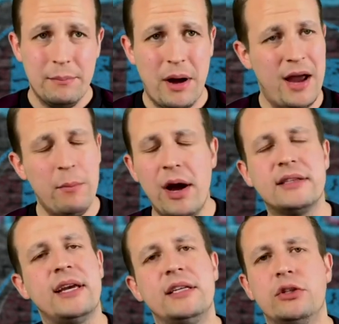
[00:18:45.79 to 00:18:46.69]
but it
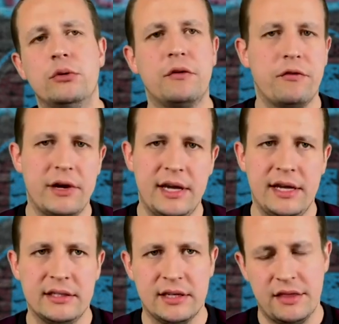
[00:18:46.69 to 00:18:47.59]
might take 2 or 3
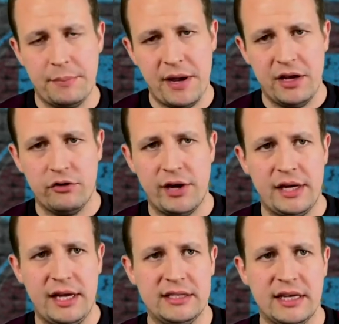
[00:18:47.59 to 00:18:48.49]
years under
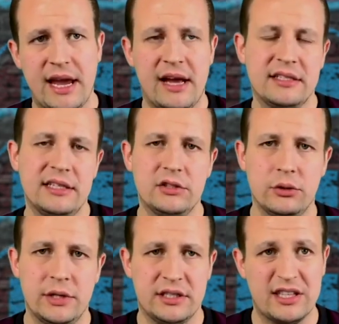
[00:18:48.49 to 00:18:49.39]
Pellegrini to get us
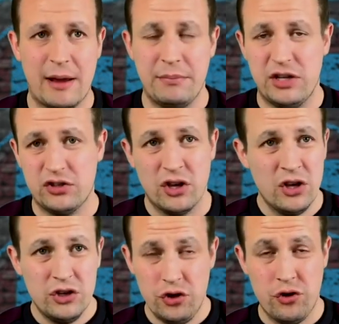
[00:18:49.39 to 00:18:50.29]
into an established
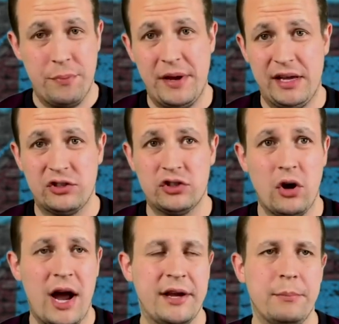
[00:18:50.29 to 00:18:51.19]
European
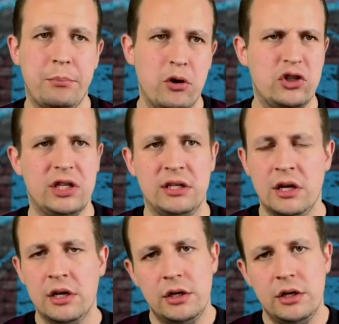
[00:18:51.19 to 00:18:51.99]
side and pushing.